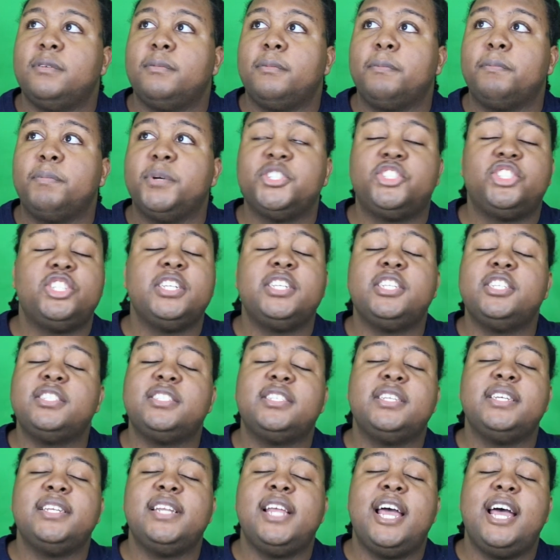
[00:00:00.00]
but she just
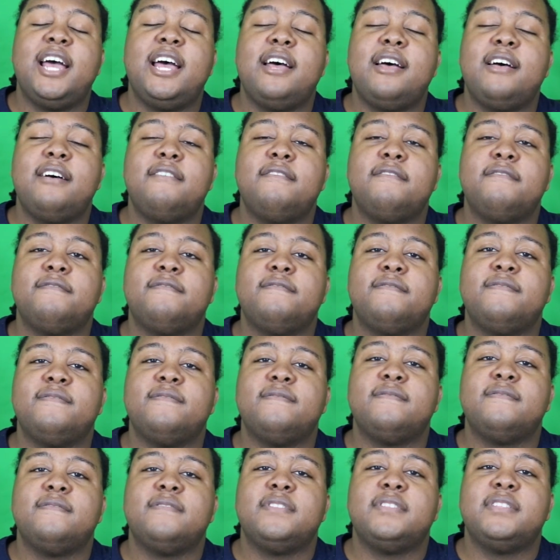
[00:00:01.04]
didn't have
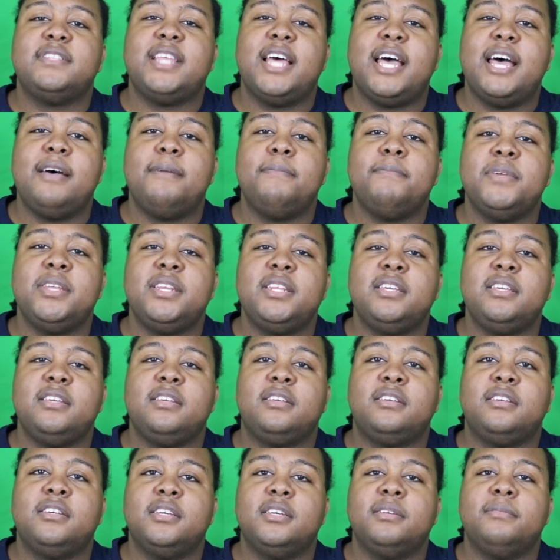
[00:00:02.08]
that many
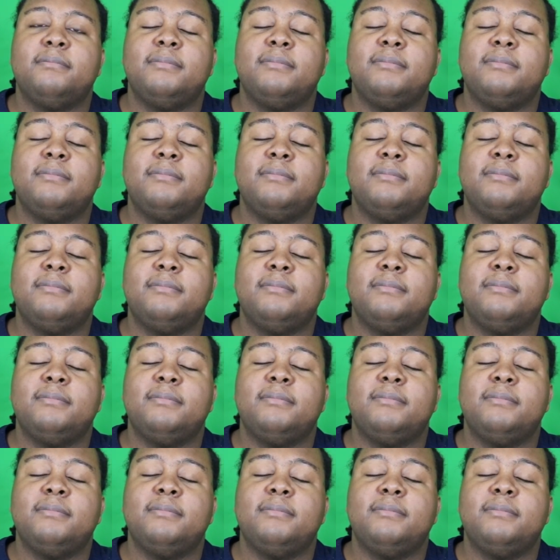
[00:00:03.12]
good